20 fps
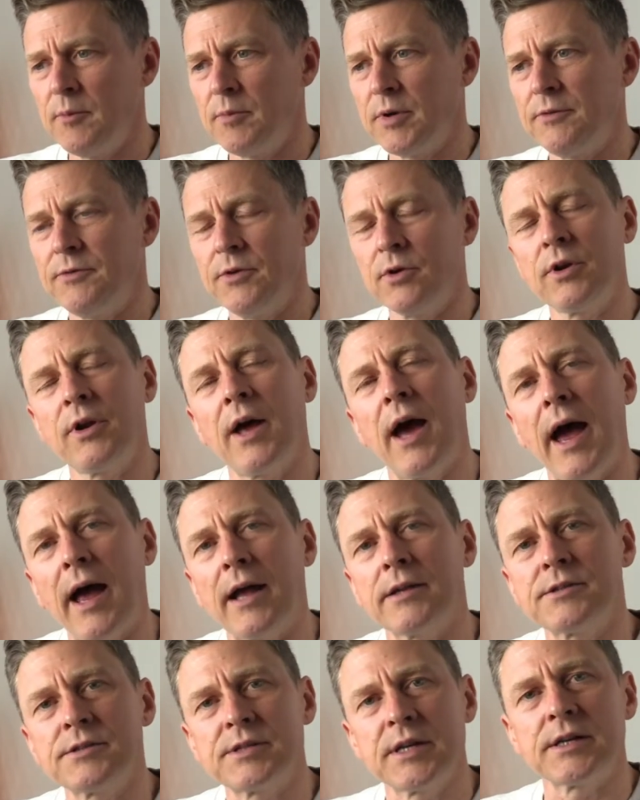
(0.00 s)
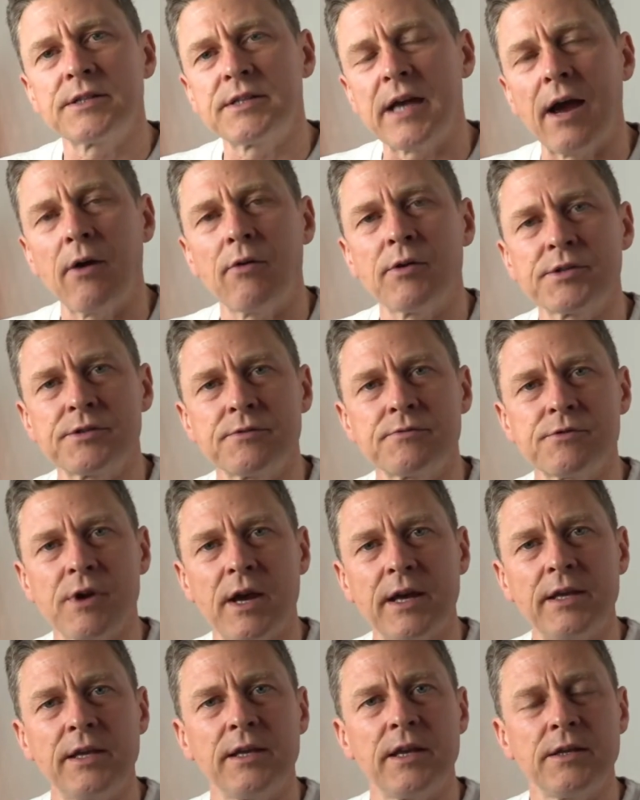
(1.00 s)
But if you're going to add six hours of
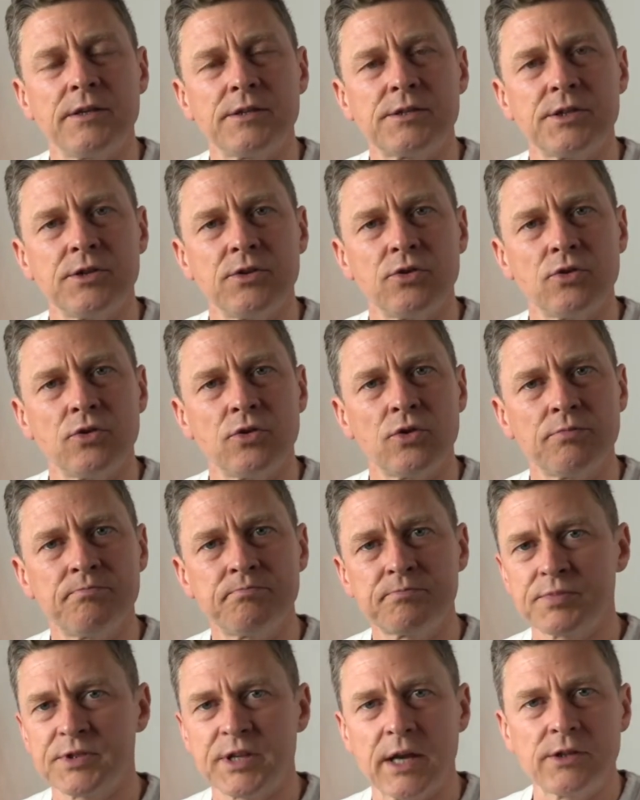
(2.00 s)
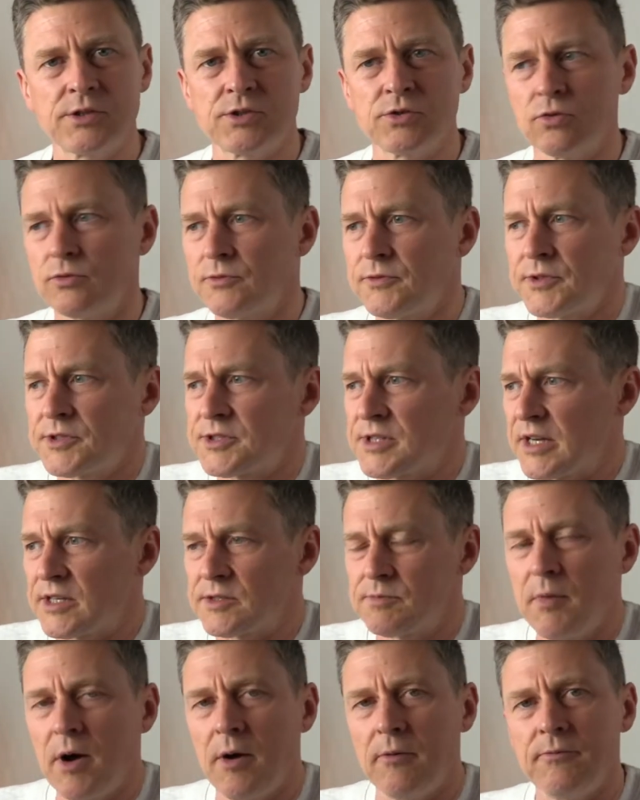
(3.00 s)
training into your schedule for
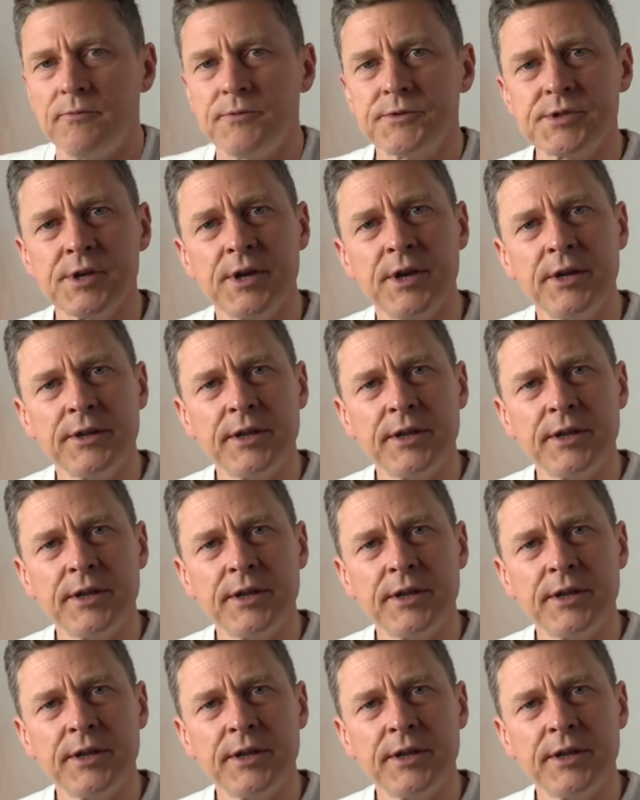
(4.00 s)
six months,